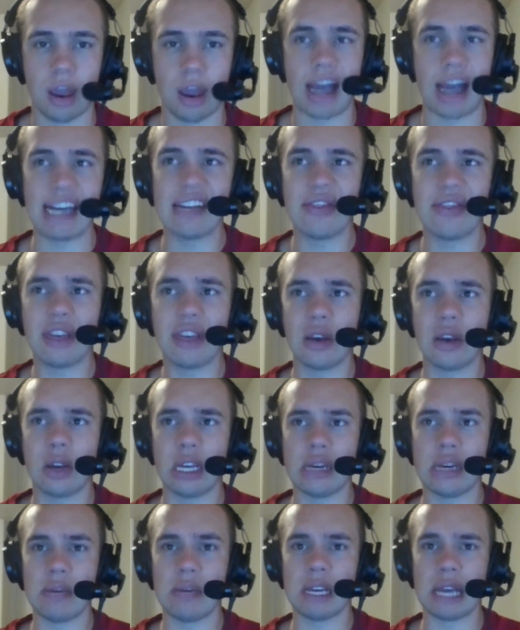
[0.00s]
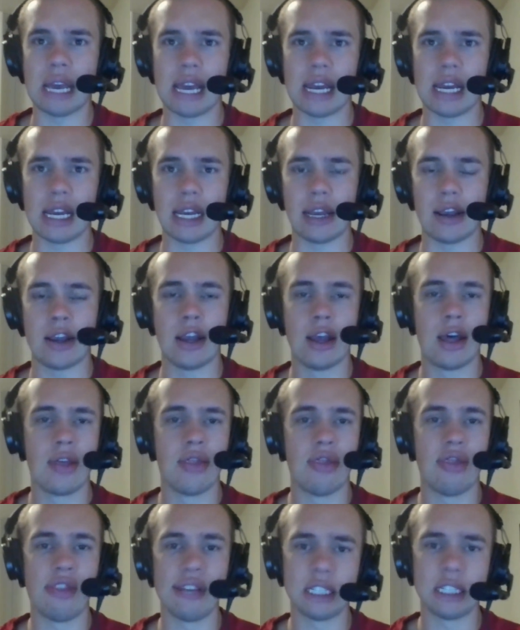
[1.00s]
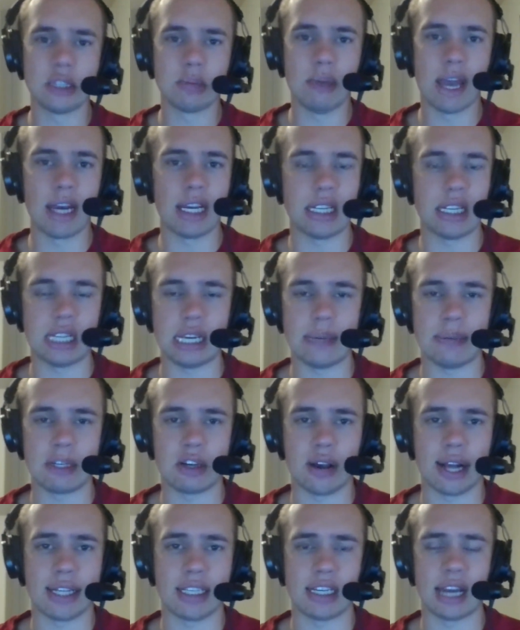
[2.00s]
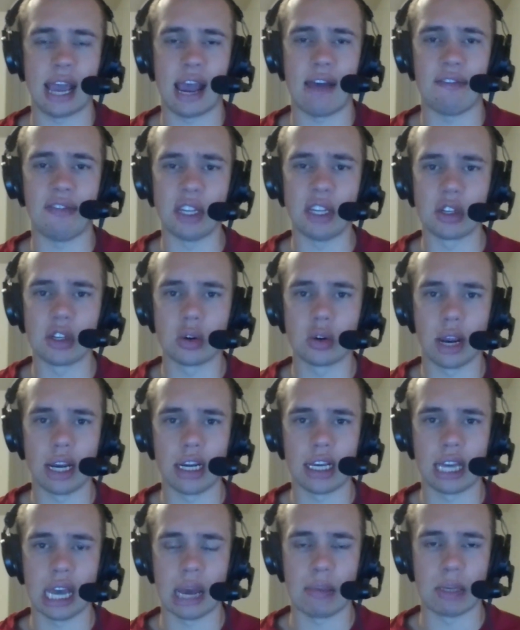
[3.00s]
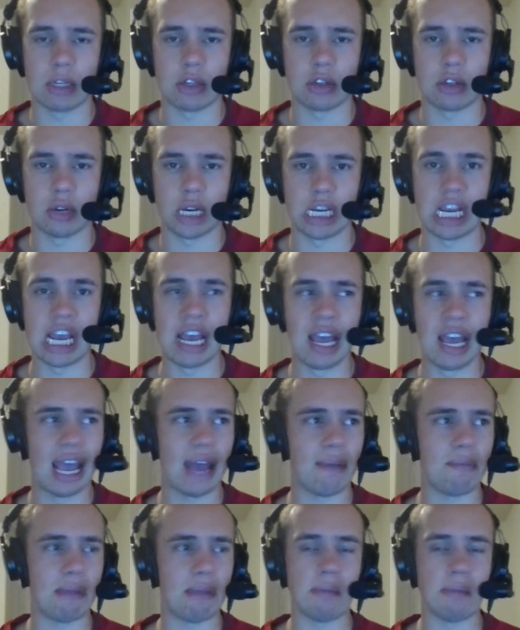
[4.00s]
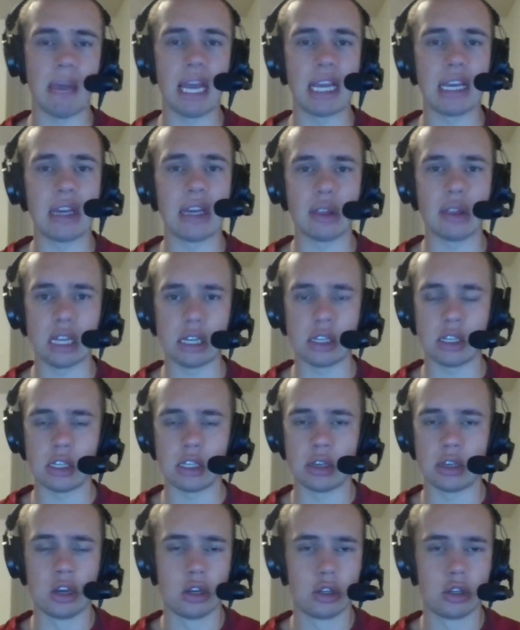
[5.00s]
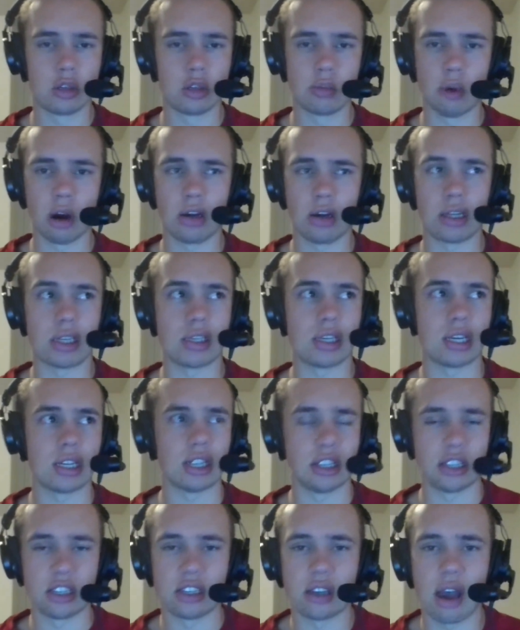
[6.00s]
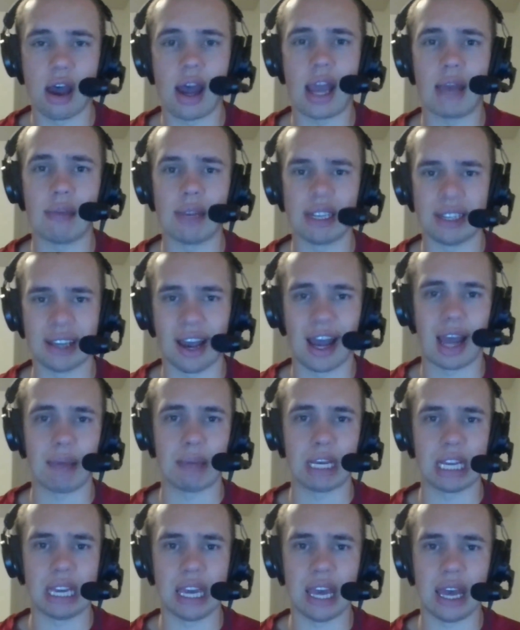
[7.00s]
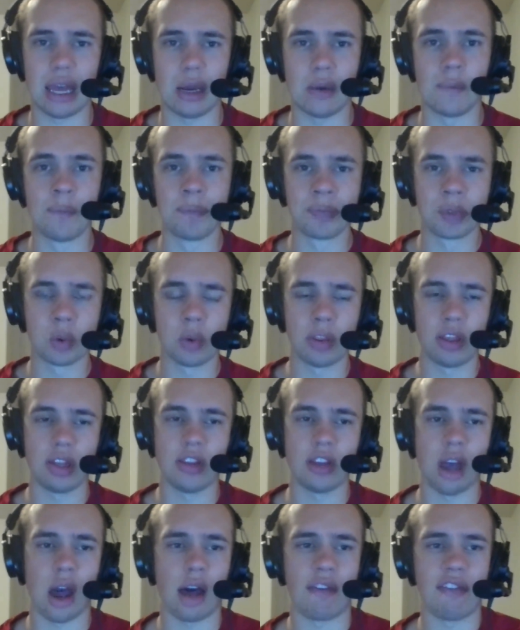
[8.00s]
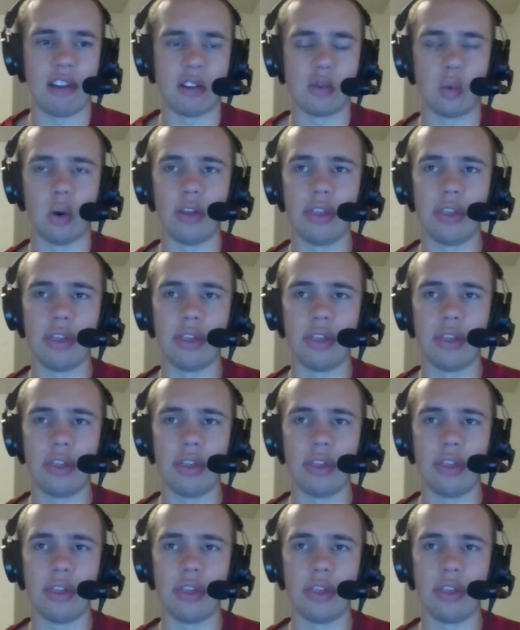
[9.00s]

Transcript: I didn't think he'd be hitting this many deep shots and have this great a chemistry and be making these smart decisions time and time again within the offense.